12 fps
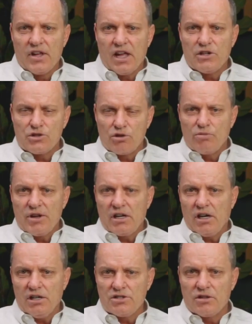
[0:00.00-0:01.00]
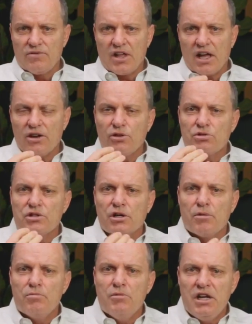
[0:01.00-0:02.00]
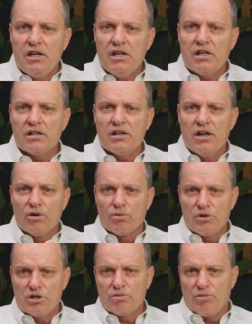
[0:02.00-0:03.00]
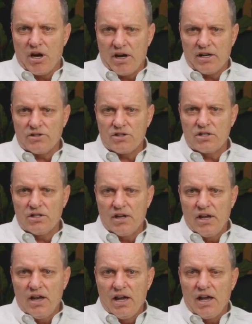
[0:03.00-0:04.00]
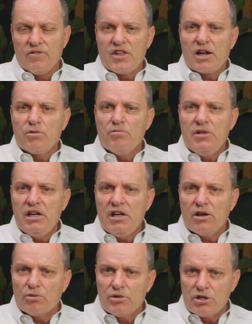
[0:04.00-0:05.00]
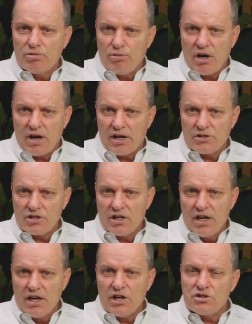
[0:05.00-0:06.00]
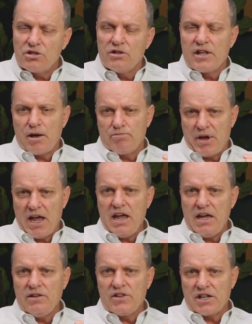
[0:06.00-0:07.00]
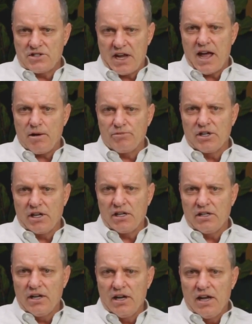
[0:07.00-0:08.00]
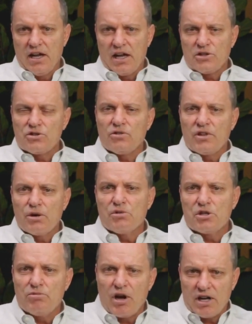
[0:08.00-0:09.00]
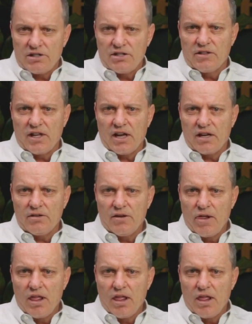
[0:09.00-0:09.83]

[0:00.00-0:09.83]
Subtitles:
And so because of that, there's an immediate response. And that immediate response is to that pain that's happening. And so they respond to that.